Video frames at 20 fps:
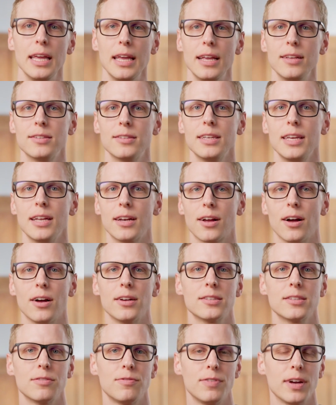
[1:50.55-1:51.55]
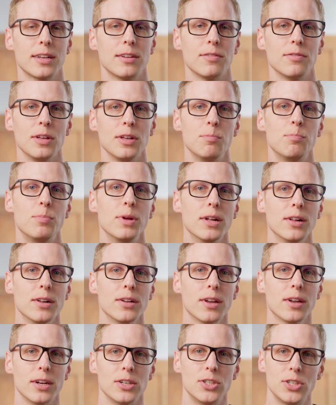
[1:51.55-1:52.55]
easily and cost effectively
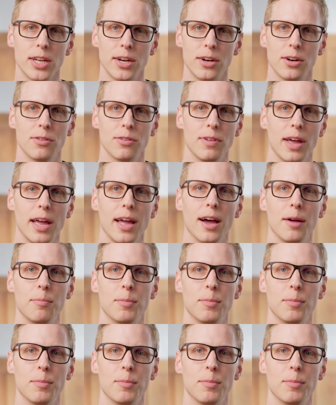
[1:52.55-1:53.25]
build on generative AI